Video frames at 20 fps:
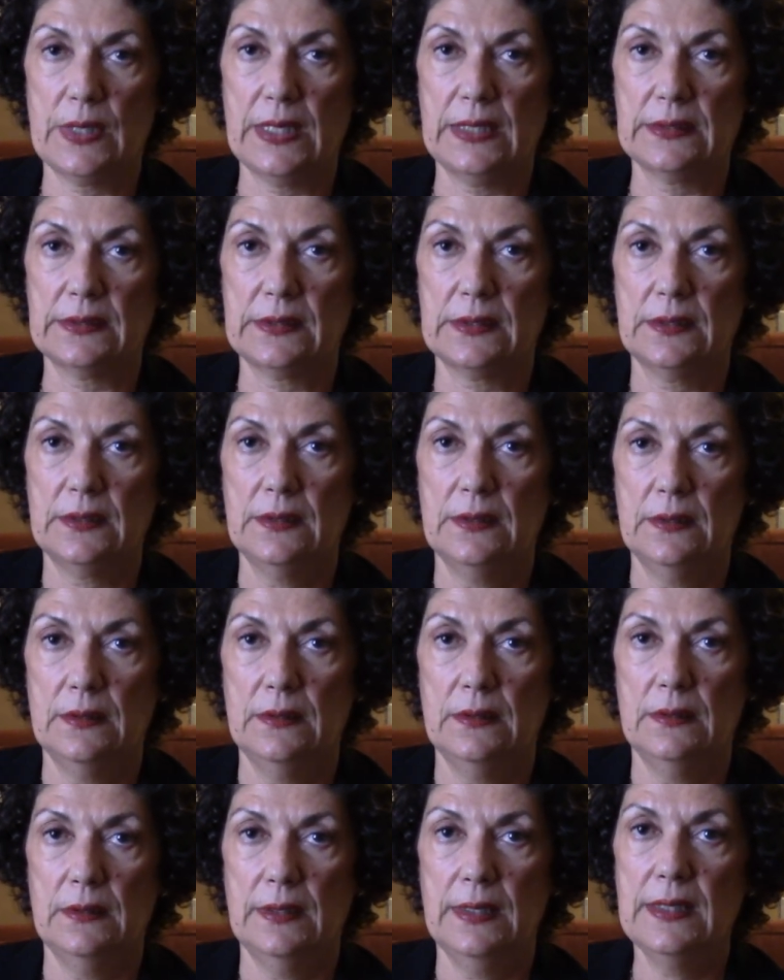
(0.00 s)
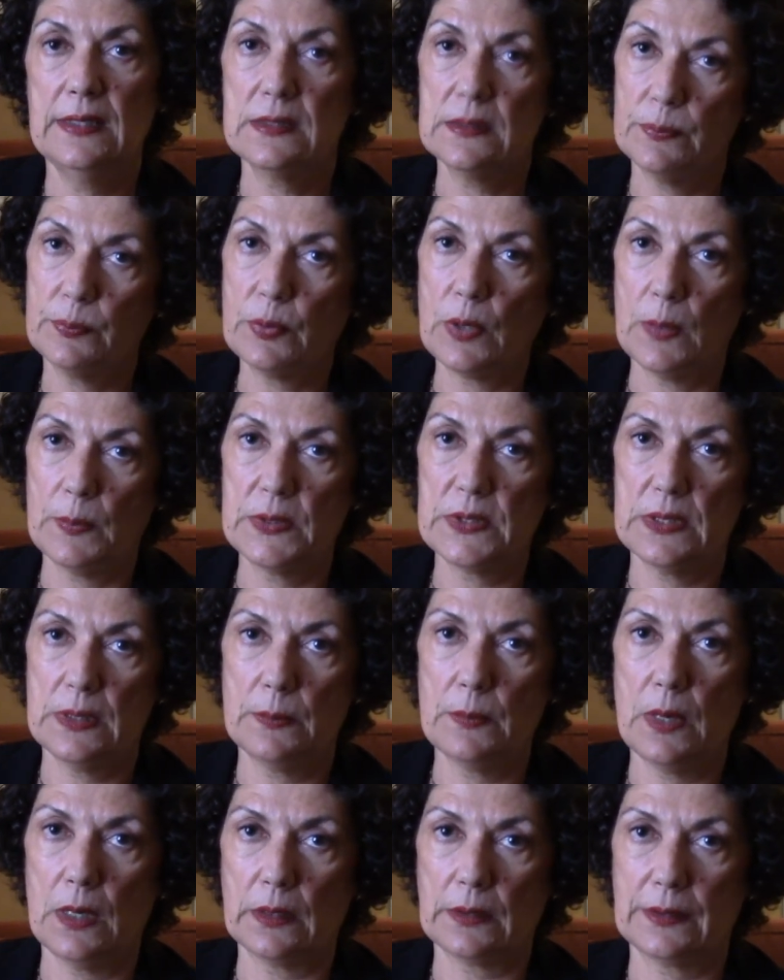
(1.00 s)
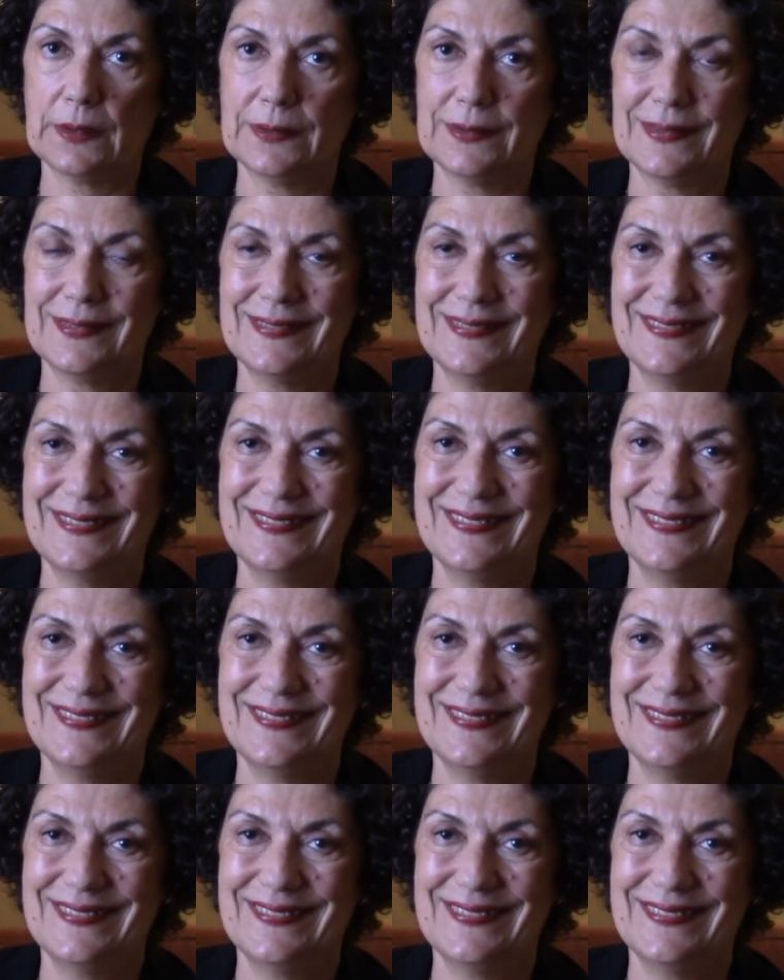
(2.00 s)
that. It's a promising market.